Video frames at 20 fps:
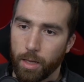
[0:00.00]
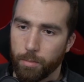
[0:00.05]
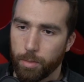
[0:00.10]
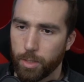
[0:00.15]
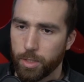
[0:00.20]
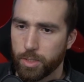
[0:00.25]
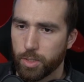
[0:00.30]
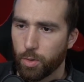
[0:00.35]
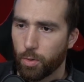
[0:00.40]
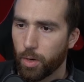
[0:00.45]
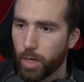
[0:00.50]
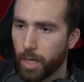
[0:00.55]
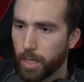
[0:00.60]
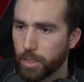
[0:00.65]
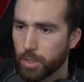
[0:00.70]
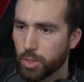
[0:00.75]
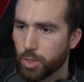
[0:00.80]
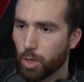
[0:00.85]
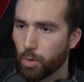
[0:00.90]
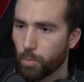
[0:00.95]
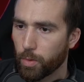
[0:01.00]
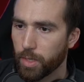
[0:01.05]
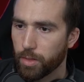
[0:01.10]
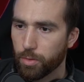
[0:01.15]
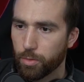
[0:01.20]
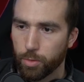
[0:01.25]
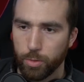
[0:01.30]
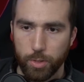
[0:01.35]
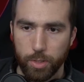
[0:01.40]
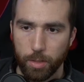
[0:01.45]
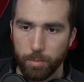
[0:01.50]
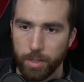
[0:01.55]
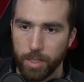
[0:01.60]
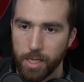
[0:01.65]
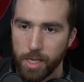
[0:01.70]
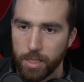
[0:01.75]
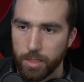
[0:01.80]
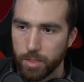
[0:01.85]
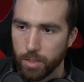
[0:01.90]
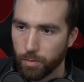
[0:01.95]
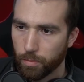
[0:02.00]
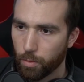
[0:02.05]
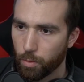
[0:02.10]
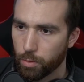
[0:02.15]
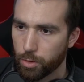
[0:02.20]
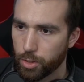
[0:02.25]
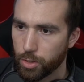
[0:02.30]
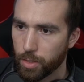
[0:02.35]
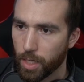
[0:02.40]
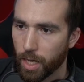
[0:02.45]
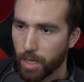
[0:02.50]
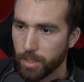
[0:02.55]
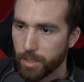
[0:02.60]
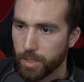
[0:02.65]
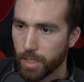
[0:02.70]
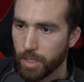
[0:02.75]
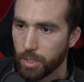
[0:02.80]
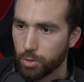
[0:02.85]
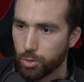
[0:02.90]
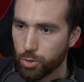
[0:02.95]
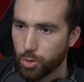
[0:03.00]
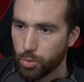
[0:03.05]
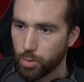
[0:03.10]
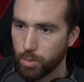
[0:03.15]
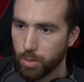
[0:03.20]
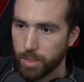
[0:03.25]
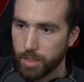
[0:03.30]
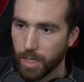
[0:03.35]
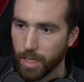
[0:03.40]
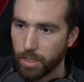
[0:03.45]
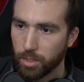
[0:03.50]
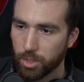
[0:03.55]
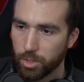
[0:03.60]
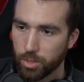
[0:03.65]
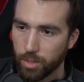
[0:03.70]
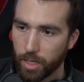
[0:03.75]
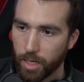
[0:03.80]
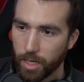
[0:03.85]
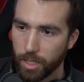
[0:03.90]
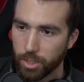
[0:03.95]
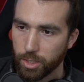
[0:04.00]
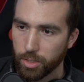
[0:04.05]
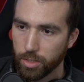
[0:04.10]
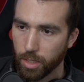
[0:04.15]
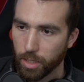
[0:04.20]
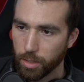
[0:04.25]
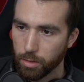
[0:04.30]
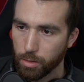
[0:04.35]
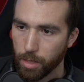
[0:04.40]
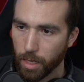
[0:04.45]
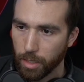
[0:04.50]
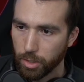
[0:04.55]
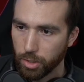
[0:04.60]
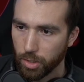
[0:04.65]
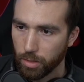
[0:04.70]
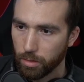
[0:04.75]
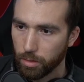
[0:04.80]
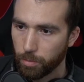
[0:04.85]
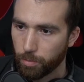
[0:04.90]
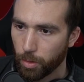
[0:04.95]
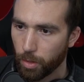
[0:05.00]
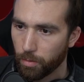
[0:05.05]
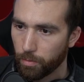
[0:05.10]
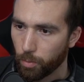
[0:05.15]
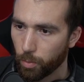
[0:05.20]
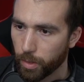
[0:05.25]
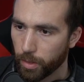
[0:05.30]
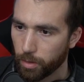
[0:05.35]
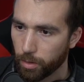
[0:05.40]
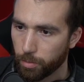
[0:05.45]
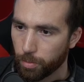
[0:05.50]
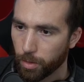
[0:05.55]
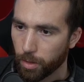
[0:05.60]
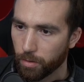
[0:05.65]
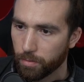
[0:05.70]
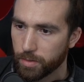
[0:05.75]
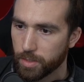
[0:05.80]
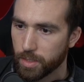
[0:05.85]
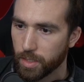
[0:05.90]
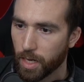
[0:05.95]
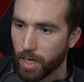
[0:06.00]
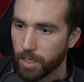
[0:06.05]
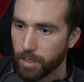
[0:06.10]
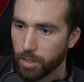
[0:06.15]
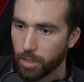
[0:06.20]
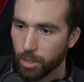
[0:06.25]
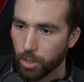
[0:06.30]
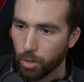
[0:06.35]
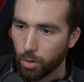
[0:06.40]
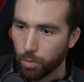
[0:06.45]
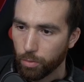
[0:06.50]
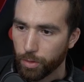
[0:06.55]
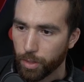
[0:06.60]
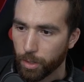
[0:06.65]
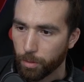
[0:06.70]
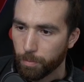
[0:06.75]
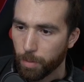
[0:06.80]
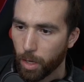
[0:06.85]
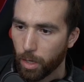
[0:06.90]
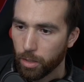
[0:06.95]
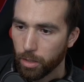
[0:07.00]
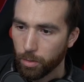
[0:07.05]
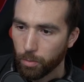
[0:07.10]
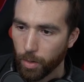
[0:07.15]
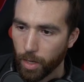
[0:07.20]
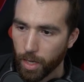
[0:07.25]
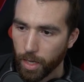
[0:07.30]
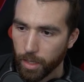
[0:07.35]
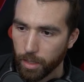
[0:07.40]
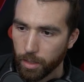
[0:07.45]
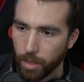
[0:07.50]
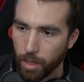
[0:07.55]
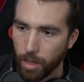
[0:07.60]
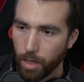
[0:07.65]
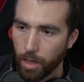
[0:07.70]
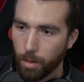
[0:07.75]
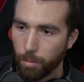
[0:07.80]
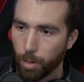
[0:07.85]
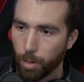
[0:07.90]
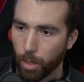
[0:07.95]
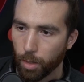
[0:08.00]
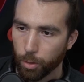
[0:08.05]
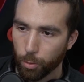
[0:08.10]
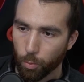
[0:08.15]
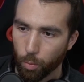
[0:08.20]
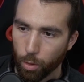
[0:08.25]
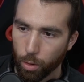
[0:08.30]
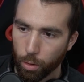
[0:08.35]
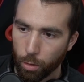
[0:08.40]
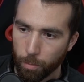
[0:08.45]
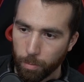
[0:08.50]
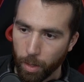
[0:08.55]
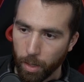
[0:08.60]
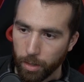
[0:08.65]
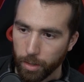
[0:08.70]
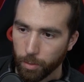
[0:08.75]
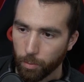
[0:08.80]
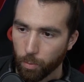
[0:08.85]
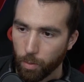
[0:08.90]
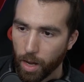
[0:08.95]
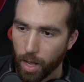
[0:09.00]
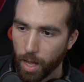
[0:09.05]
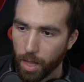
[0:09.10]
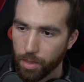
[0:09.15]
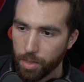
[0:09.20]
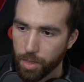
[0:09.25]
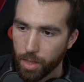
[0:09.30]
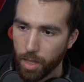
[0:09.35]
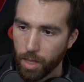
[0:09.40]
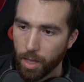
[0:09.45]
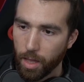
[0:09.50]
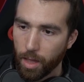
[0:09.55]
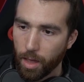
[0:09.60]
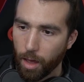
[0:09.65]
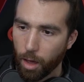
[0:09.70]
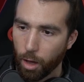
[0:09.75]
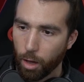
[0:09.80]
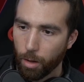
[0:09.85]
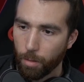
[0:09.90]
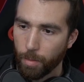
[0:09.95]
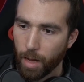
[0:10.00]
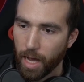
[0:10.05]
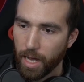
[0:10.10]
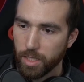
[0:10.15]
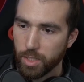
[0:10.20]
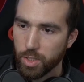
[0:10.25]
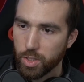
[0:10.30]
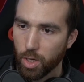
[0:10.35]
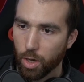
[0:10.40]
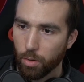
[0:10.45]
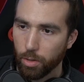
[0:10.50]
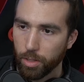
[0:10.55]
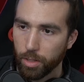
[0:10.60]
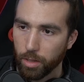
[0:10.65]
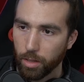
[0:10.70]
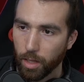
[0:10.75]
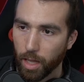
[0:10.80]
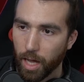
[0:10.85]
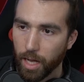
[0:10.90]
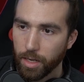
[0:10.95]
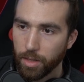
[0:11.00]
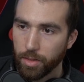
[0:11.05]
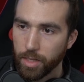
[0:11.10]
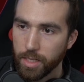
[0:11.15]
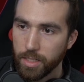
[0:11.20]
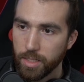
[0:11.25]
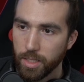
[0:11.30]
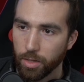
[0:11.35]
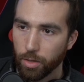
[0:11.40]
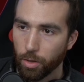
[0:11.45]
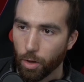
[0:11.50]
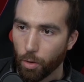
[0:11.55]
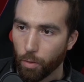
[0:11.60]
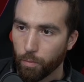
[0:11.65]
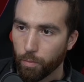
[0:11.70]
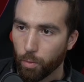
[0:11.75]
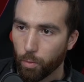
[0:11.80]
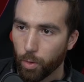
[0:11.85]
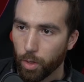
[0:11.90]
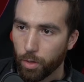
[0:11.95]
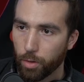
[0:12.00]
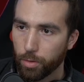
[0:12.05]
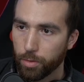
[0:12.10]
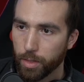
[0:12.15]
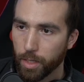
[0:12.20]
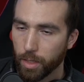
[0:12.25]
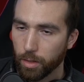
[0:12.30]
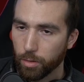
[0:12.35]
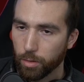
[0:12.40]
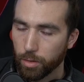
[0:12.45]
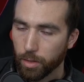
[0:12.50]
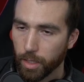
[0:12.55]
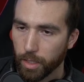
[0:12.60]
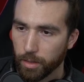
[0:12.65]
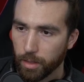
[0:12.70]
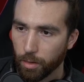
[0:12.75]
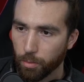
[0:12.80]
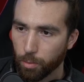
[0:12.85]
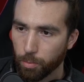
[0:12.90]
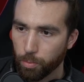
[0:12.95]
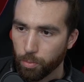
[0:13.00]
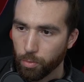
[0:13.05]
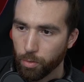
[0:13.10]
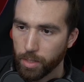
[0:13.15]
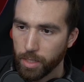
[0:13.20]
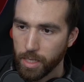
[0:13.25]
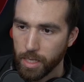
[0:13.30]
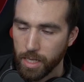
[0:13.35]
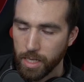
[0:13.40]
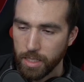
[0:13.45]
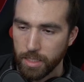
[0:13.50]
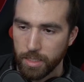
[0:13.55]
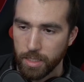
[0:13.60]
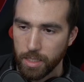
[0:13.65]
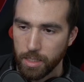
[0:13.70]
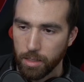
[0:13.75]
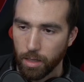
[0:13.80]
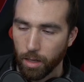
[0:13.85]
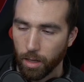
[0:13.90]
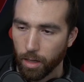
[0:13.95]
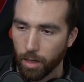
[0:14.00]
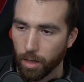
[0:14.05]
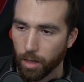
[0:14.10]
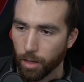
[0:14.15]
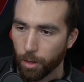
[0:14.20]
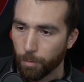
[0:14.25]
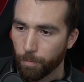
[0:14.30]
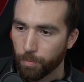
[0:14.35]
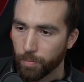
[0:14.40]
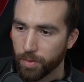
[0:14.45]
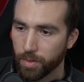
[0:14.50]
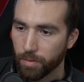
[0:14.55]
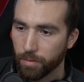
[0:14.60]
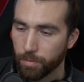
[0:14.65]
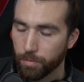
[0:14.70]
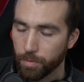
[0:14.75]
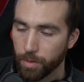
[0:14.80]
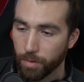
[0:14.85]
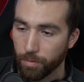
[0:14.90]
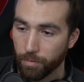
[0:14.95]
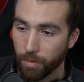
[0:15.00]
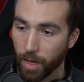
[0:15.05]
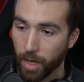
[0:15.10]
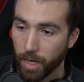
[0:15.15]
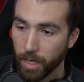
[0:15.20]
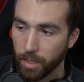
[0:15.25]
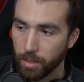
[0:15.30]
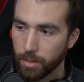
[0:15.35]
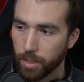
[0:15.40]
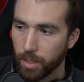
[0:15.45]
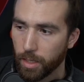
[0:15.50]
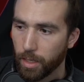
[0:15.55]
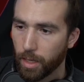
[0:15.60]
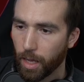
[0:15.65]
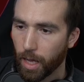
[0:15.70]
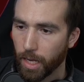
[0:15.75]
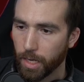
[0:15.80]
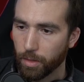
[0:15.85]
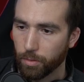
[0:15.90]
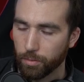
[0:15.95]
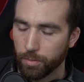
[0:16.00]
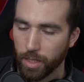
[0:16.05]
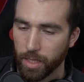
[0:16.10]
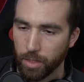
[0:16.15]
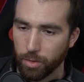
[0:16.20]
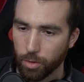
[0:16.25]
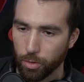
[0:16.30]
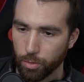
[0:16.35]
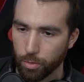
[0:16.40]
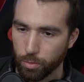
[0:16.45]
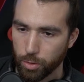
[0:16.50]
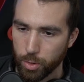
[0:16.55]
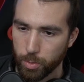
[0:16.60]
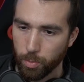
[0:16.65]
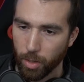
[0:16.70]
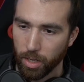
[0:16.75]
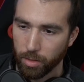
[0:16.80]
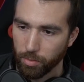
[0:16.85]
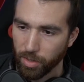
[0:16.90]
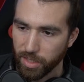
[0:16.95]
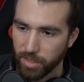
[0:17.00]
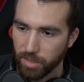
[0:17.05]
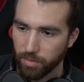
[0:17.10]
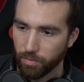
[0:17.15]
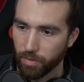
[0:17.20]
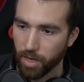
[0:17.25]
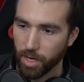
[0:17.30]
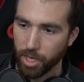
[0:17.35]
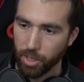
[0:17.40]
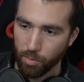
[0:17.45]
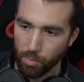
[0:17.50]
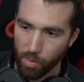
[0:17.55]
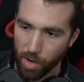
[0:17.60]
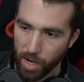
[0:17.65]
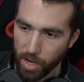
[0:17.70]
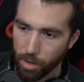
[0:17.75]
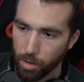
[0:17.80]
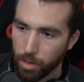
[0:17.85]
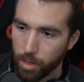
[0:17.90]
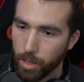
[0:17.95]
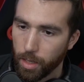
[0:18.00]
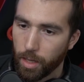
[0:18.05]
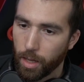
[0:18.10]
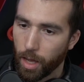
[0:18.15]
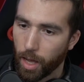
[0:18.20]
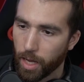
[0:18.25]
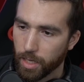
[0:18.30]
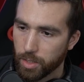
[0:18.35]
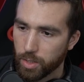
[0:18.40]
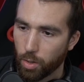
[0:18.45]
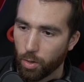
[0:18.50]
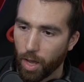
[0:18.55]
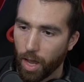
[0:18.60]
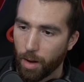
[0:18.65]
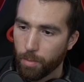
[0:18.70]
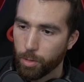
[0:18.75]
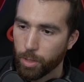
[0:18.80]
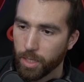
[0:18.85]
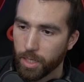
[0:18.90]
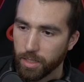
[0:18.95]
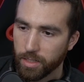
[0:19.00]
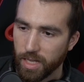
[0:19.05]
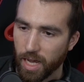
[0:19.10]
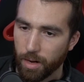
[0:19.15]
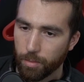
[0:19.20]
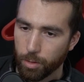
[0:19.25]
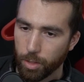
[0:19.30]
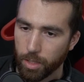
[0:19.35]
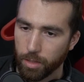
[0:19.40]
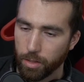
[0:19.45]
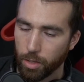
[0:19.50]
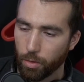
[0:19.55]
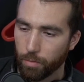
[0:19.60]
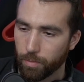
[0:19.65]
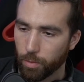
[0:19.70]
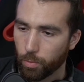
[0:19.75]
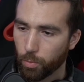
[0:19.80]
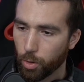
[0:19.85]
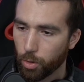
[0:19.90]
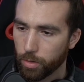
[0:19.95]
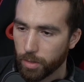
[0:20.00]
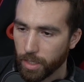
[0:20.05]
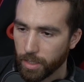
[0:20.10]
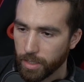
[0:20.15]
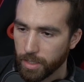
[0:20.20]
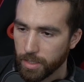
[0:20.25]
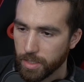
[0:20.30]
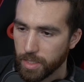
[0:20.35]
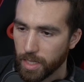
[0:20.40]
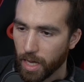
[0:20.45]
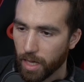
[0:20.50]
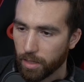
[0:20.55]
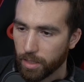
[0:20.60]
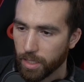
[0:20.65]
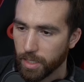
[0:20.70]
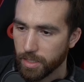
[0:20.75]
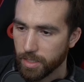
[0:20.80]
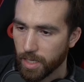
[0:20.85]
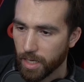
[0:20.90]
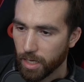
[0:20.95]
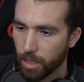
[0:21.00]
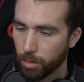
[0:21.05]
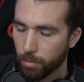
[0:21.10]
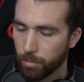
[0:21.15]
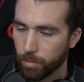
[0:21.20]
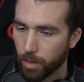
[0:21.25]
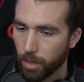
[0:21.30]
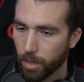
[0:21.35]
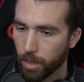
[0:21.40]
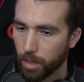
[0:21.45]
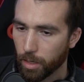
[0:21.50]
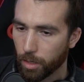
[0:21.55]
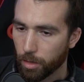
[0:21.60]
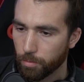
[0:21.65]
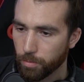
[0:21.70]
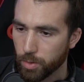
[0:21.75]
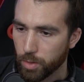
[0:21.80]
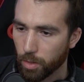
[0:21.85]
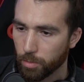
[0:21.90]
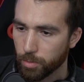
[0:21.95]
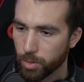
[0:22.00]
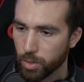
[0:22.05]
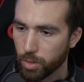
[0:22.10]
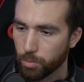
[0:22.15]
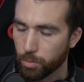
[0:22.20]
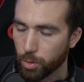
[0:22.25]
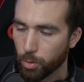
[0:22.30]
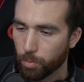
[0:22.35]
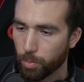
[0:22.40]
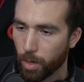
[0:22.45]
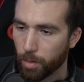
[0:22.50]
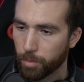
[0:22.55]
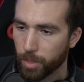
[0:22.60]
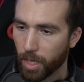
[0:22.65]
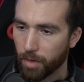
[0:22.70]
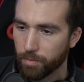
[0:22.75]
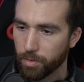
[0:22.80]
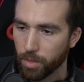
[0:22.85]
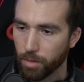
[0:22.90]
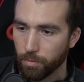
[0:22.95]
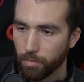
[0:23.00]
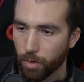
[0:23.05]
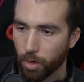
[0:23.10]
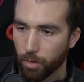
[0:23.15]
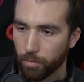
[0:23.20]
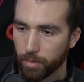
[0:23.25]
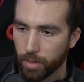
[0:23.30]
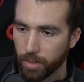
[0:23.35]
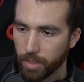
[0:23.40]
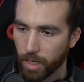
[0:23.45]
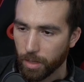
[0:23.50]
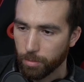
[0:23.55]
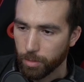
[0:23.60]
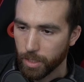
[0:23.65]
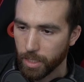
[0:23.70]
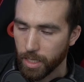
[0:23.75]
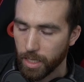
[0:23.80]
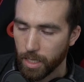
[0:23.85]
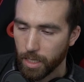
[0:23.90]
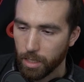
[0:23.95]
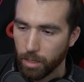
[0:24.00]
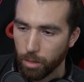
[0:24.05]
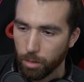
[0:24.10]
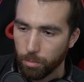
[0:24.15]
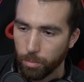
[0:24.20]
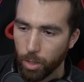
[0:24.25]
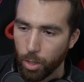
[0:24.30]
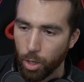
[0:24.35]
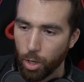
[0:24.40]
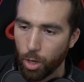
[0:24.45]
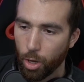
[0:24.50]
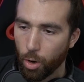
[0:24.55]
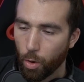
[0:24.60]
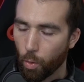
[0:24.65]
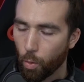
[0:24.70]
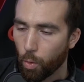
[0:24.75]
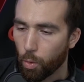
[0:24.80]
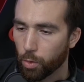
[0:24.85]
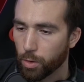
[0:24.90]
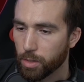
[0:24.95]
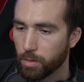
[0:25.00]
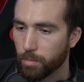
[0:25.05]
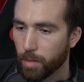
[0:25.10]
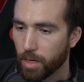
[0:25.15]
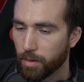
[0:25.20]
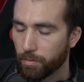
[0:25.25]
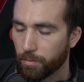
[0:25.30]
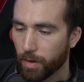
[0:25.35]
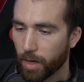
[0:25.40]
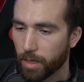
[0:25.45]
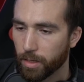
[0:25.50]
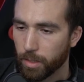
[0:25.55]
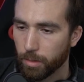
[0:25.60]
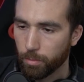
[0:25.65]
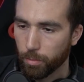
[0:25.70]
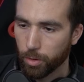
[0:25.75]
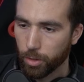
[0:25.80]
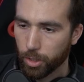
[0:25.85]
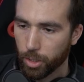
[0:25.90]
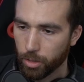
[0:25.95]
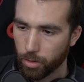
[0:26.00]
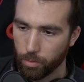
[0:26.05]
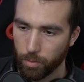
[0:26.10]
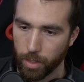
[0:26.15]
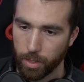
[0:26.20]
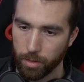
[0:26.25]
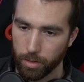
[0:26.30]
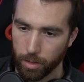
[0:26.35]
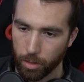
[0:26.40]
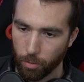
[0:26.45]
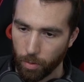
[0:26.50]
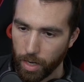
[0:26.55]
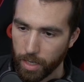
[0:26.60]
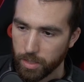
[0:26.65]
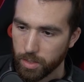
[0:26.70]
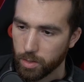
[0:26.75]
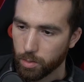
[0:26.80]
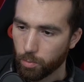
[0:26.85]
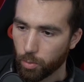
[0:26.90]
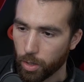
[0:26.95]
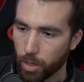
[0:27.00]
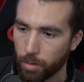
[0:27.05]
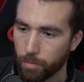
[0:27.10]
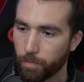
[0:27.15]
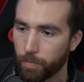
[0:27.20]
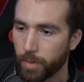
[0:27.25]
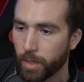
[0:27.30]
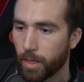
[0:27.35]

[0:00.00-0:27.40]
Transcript: But let's go ahead and start reading through some of these. Of course, you got Sandshrew, Sandslash, you got Jigglypuff, Wigglypuff, Psyduck, Golduck, Poliwag, Poliwhirl, Poliwrath. I saw a lot of these in the overworld. They looked like they were pretty easy to find. I don't think that their spawn rate's very rare. I saw Aber and Kadabra in the overworld. I didn't see Alakazam, so I'm assuming you'll probably have to evolve Kadabra to get him, or you may find him lurking around in the grass somewhere.